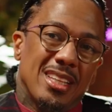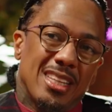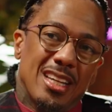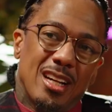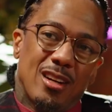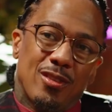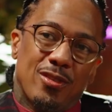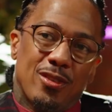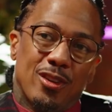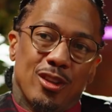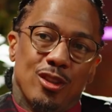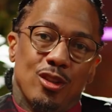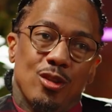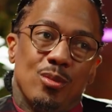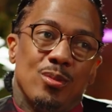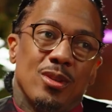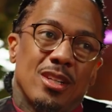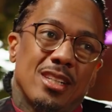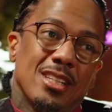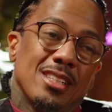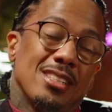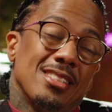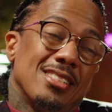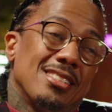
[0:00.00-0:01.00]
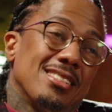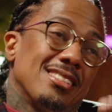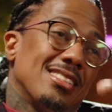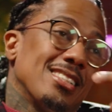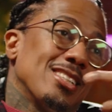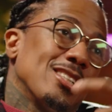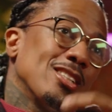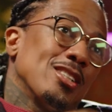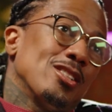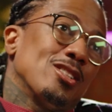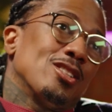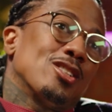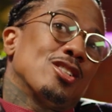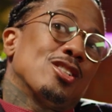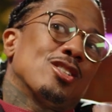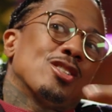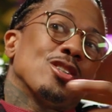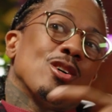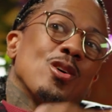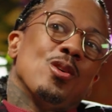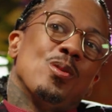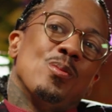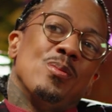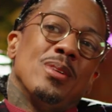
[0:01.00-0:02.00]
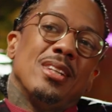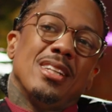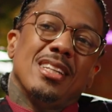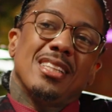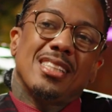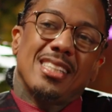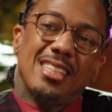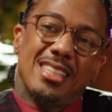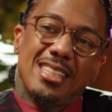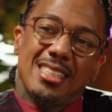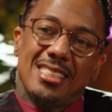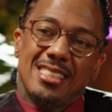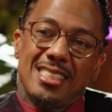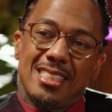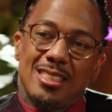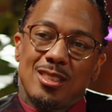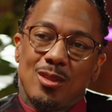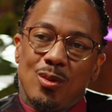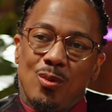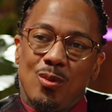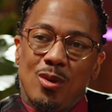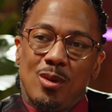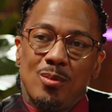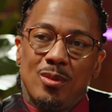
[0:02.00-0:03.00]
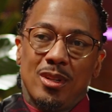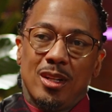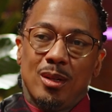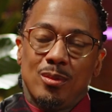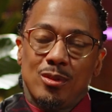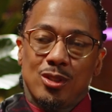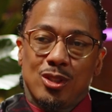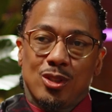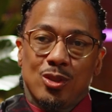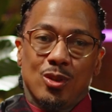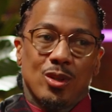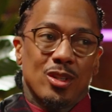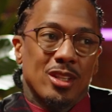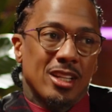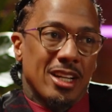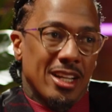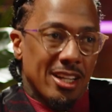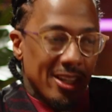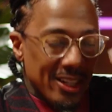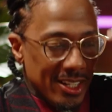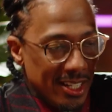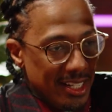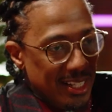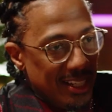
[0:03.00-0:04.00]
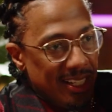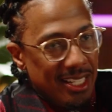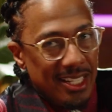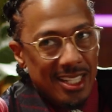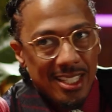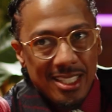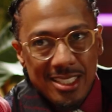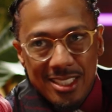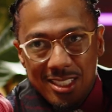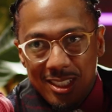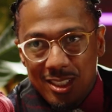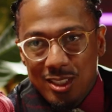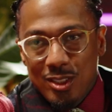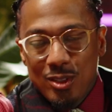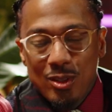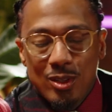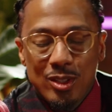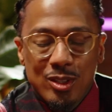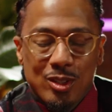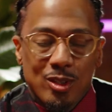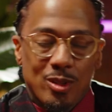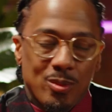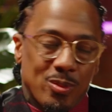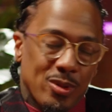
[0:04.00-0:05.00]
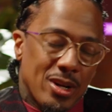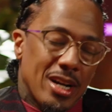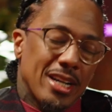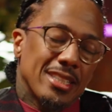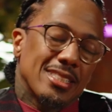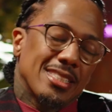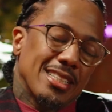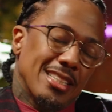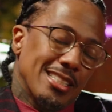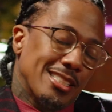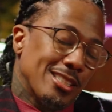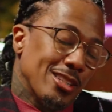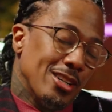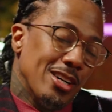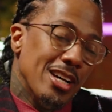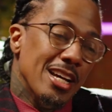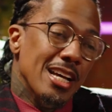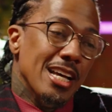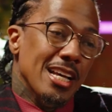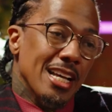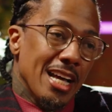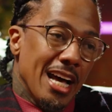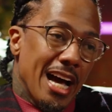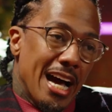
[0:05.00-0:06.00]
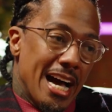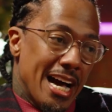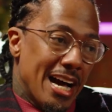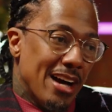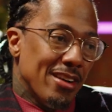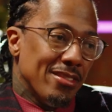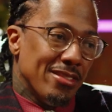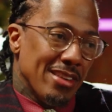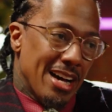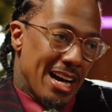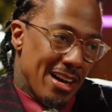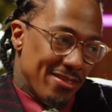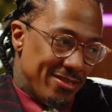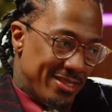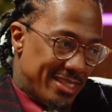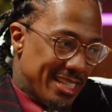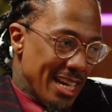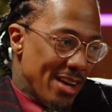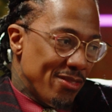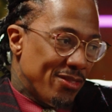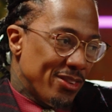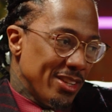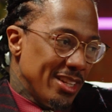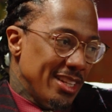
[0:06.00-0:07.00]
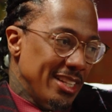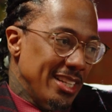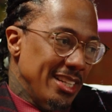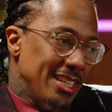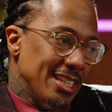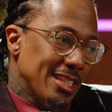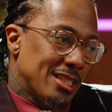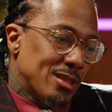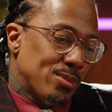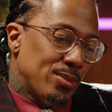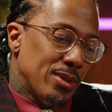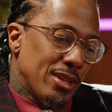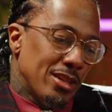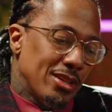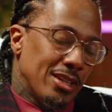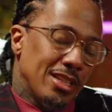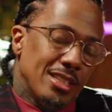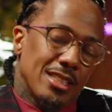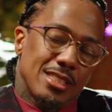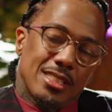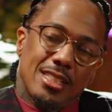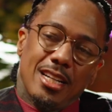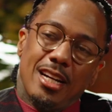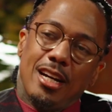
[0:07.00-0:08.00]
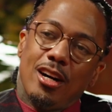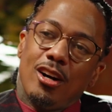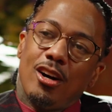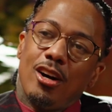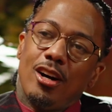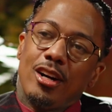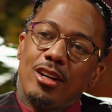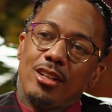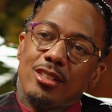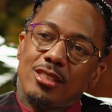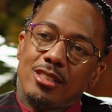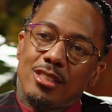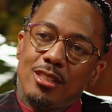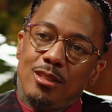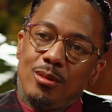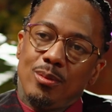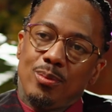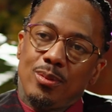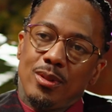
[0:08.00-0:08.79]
there for you, because there's so many things as a woman, I'm sure, that are just going through the process. So I've definitely experienced that hardship.